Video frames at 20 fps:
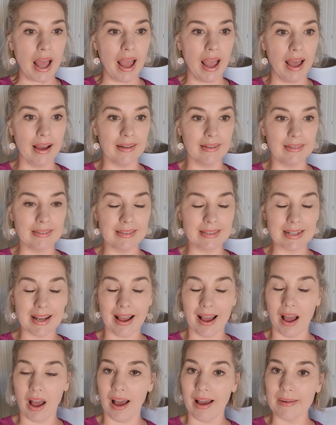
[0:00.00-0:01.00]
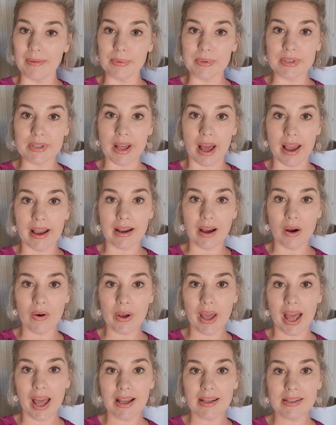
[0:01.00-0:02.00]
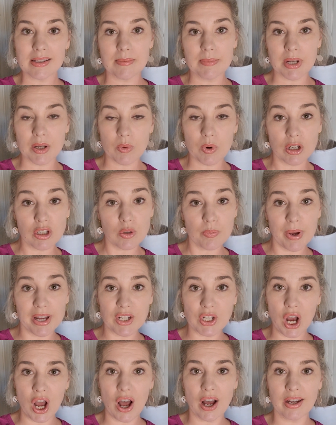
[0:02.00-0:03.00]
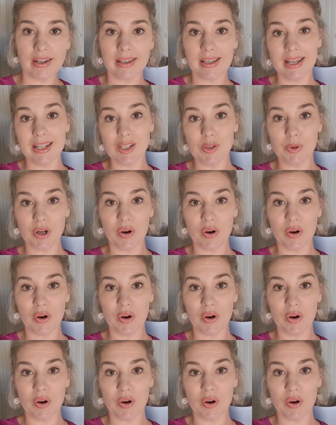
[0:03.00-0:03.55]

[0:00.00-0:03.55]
and I was like, okay, somebody watch my dog, kids,